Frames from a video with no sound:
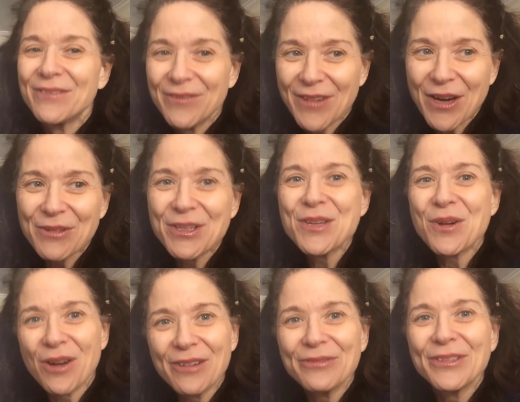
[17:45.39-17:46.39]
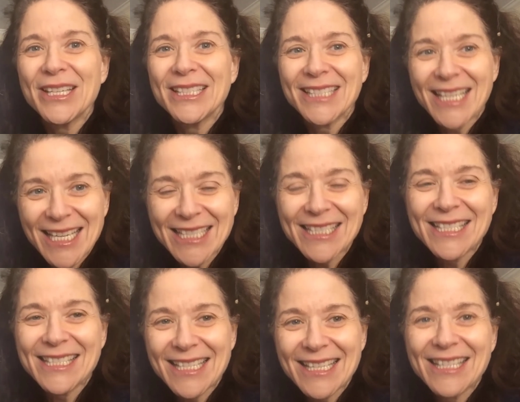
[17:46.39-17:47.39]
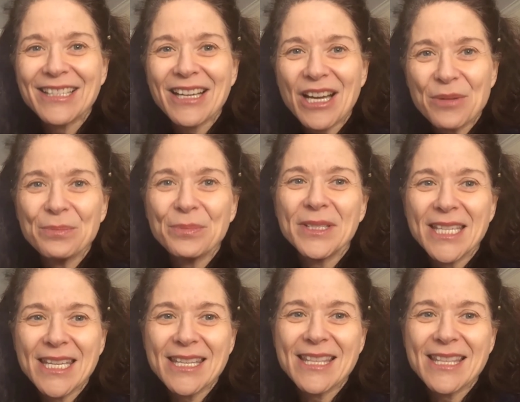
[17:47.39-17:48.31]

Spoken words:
Very often it's the company